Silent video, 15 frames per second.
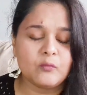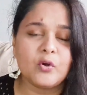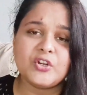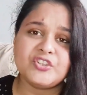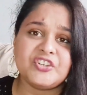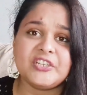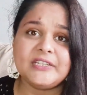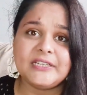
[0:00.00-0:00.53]

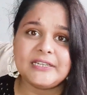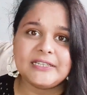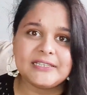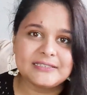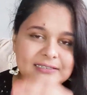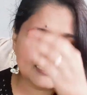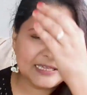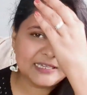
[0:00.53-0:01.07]
what she did
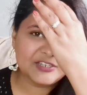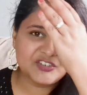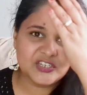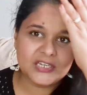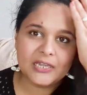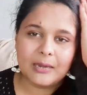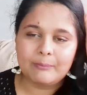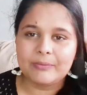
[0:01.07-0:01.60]
is like
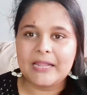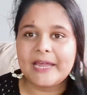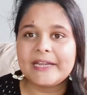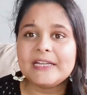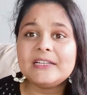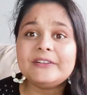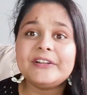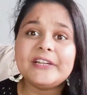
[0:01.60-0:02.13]
she
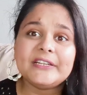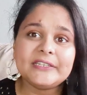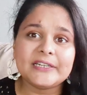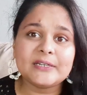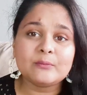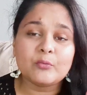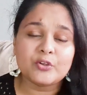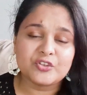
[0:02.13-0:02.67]
applied a
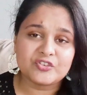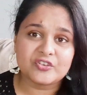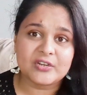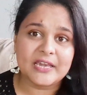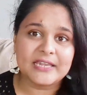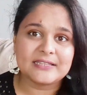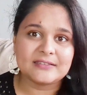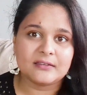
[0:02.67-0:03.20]
tinted
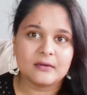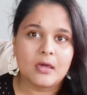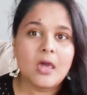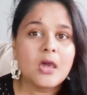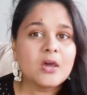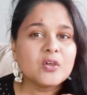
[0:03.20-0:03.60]
moisturizer.